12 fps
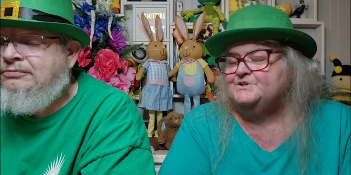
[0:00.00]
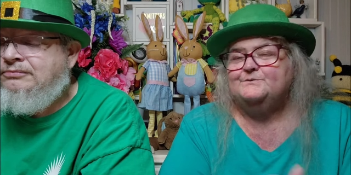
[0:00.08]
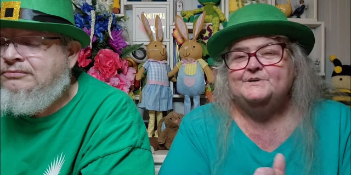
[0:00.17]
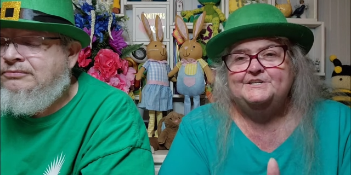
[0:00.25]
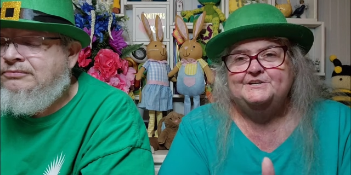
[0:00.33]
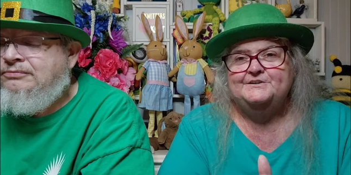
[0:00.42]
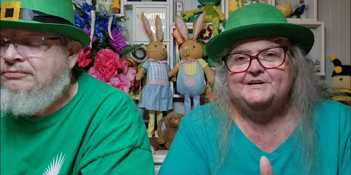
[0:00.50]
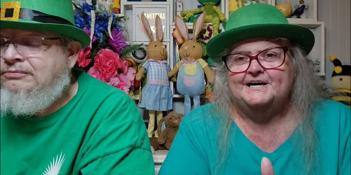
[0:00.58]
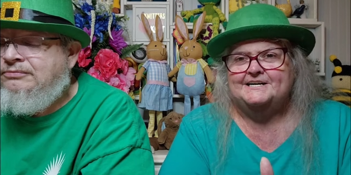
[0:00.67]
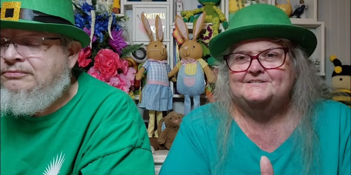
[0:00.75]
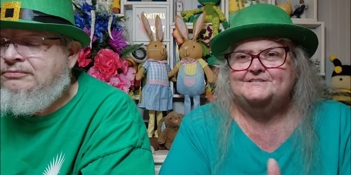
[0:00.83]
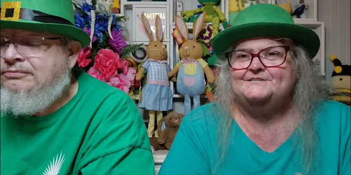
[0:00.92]
Speaker 1: to read to you
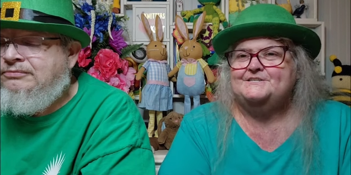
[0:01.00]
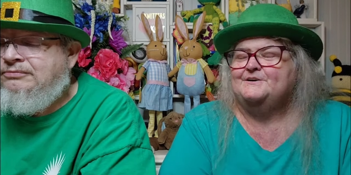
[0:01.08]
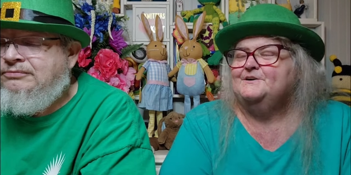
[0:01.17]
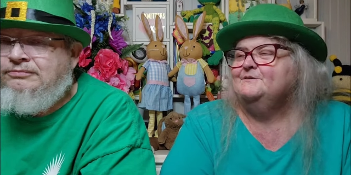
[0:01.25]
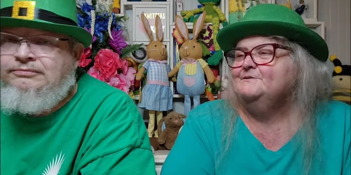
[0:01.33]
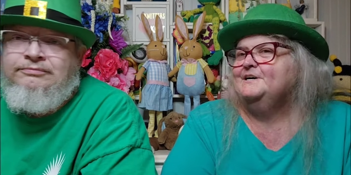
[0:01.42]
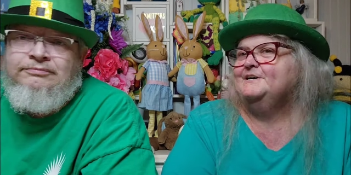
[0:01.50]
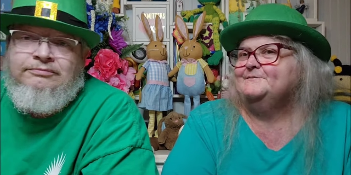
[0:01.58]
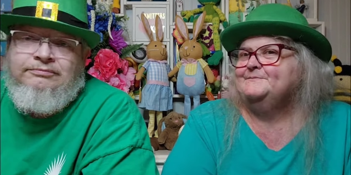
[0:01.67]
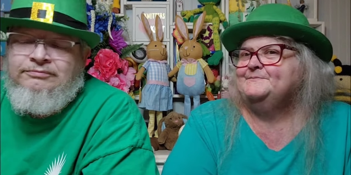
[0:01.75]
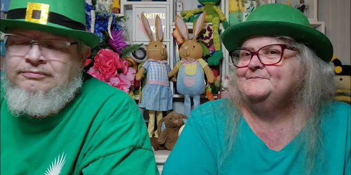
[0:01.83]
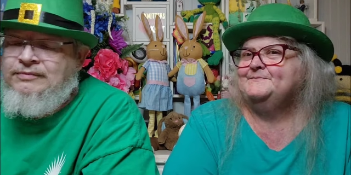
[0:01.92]
guys. So here we
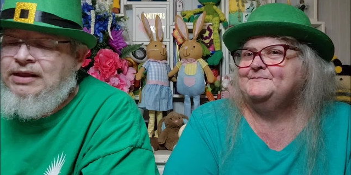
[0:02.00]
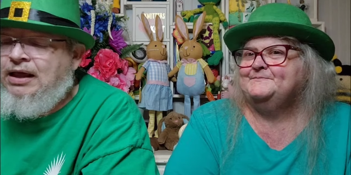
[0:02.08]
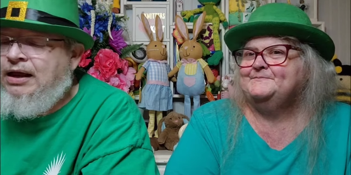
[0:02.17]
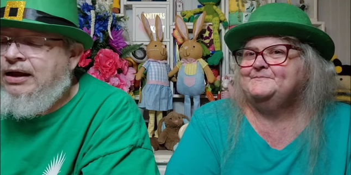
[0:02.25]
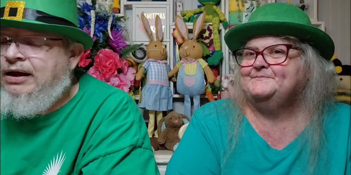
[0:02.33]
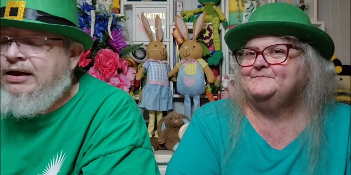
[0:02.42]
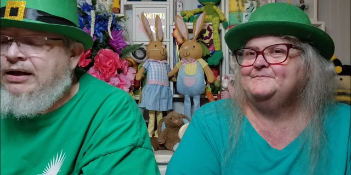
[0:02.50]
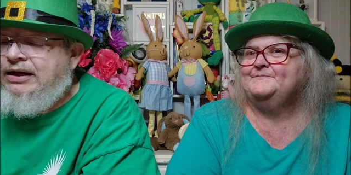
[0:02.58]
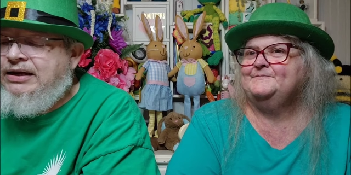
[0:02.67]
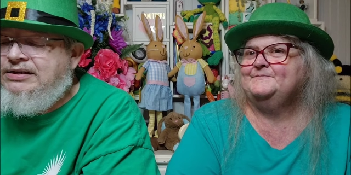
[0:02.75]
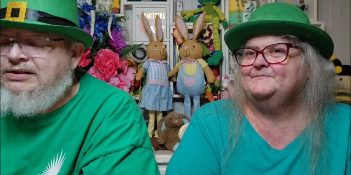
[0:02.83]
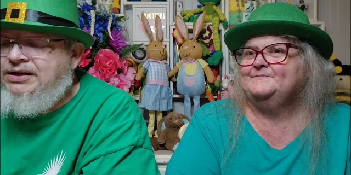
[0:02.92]
go.
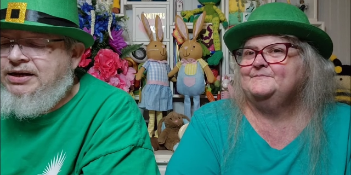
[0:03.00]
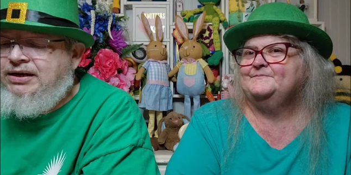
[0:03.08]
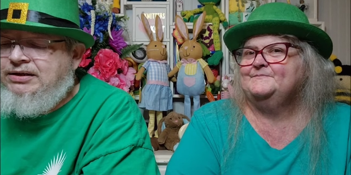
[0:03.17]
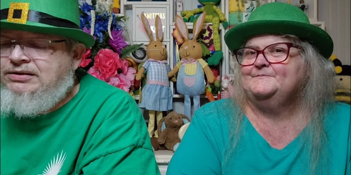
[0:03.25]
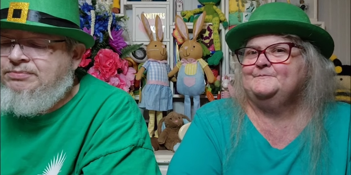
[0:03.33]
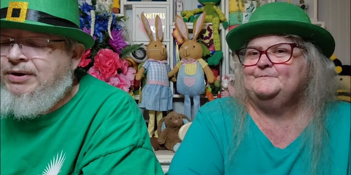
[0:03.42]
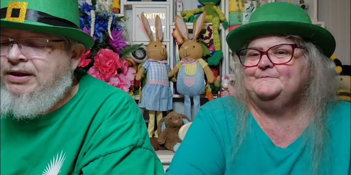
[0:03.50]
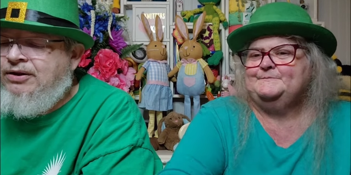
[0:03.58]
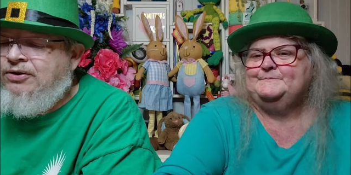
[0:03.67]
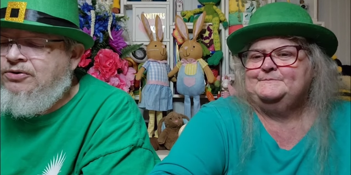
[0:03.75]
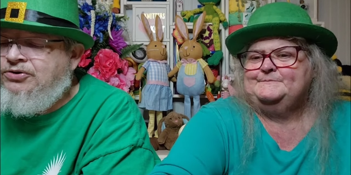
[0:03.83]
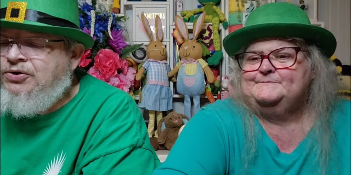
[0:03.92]
Speaker 2: It says, May
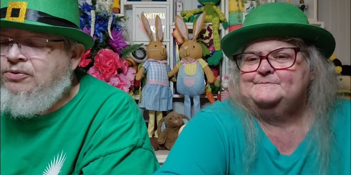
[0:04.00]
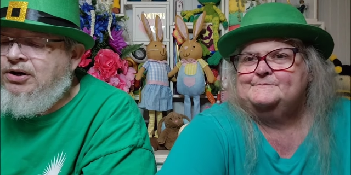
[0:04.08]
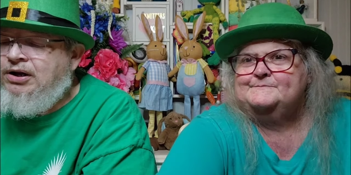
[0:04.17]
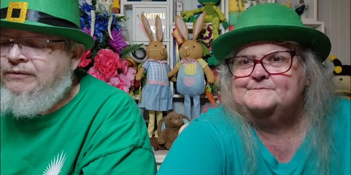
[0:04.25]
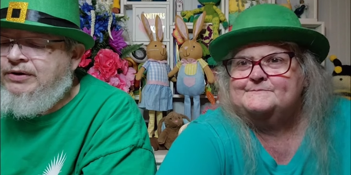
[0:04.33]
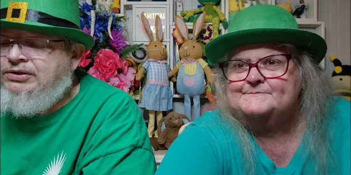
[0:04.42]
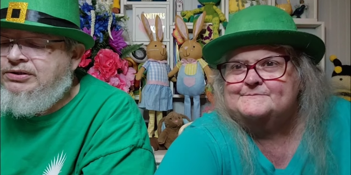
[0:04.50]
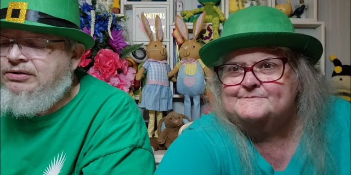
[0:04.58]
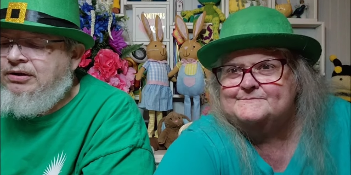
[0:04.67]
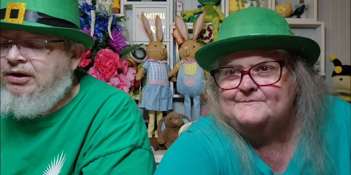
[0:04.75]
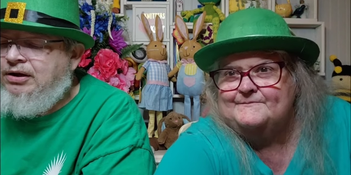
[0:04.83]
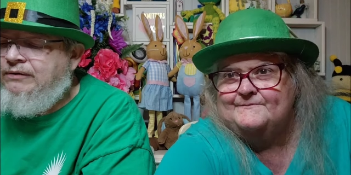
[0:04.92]
those who love us,
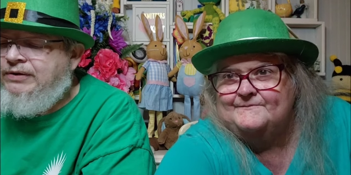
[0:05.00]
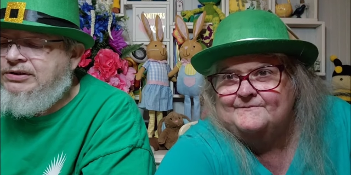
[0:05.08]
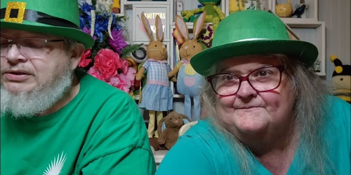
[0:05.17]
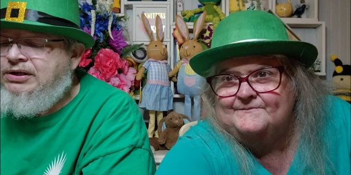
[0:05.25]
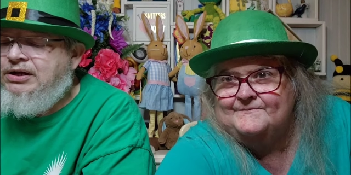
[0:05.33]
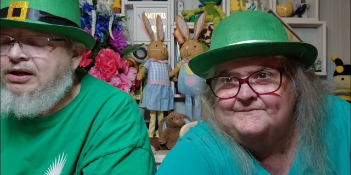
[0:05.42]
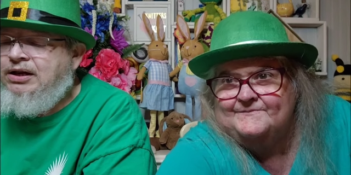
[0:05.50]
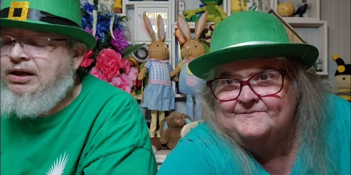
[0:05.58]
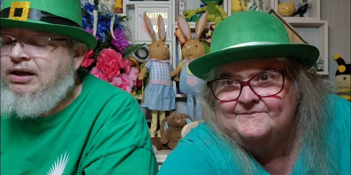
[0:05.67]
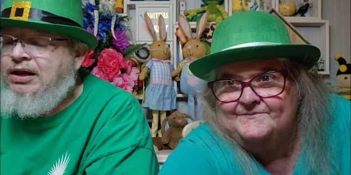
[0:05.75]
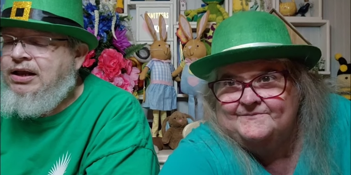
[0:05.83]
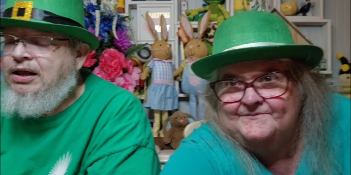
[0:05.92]
love us.
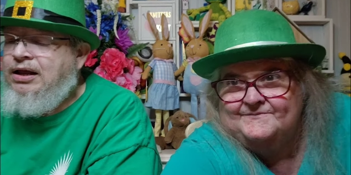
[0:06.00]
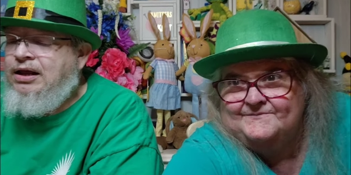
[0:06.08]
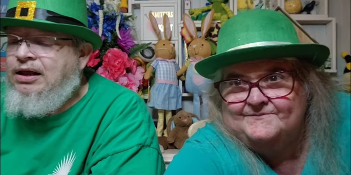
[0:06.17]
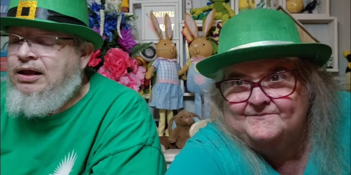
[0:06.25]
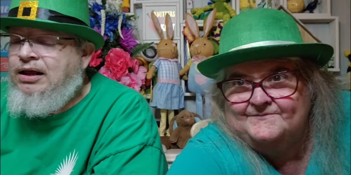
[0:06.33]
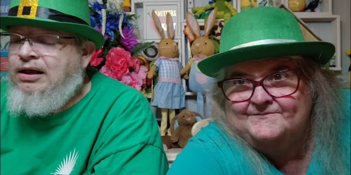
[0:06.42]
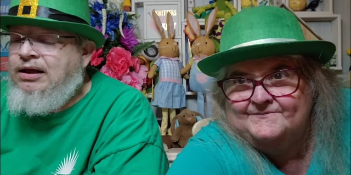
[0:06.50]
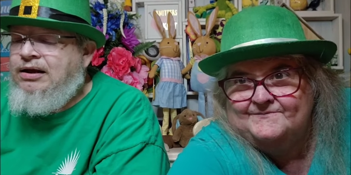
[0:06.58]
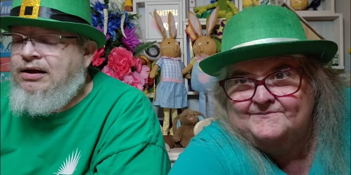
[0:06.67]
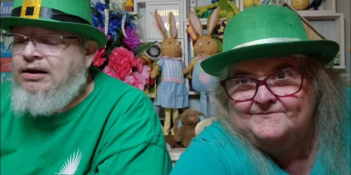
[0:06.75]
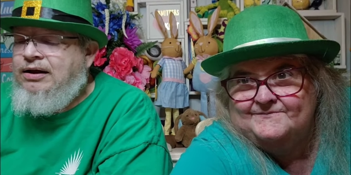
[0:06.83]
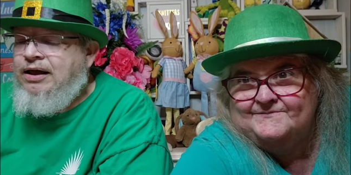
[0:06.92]

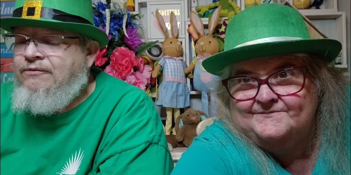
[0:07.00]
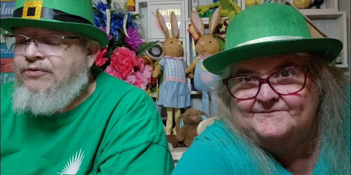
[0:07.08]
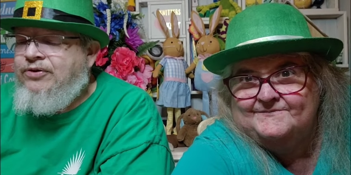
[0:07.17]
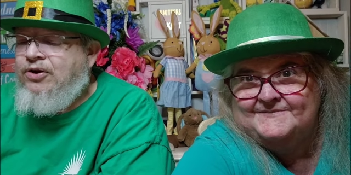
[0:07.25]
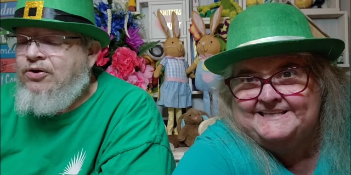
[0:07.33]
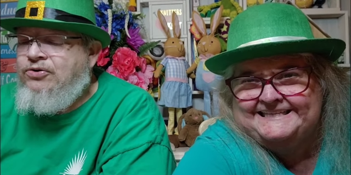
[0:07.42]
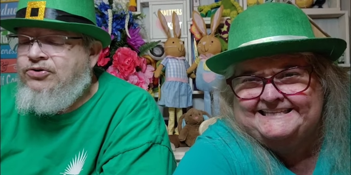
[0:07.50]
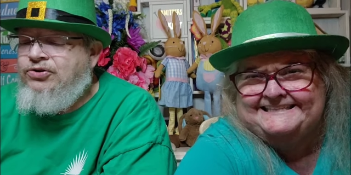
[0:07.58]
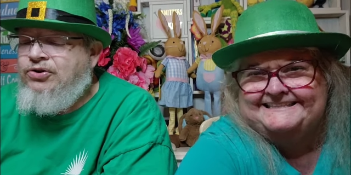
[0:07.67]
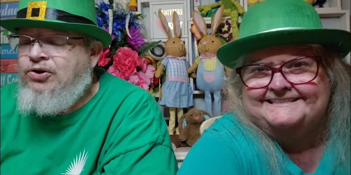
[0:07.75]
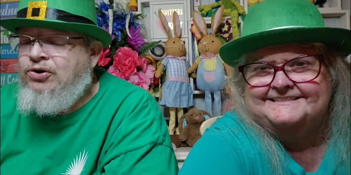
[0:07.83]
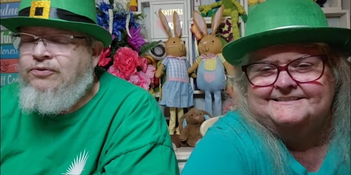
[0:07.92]
Uh, and for
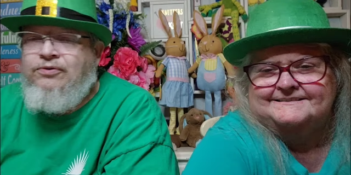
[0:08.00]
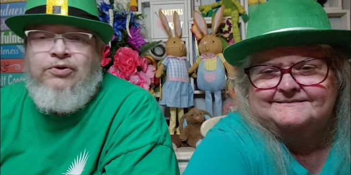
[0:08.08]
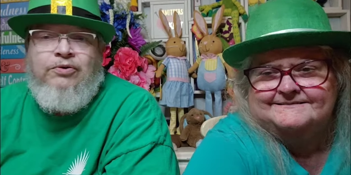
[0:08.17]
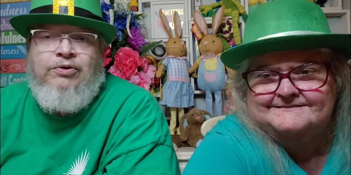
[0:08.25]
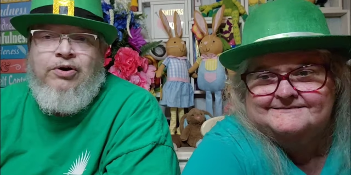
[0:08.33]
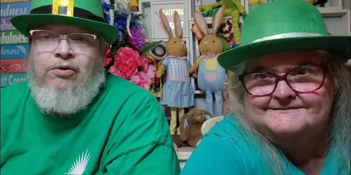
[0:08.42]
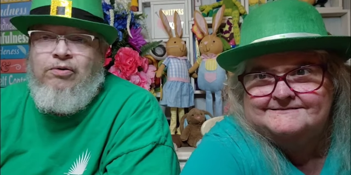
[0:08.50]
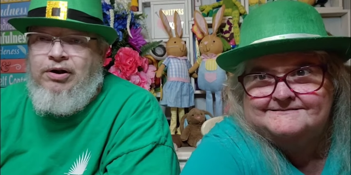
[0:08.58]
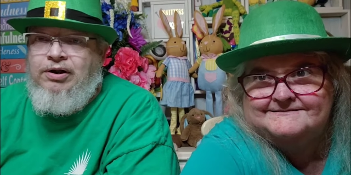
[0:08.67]
those who, who don't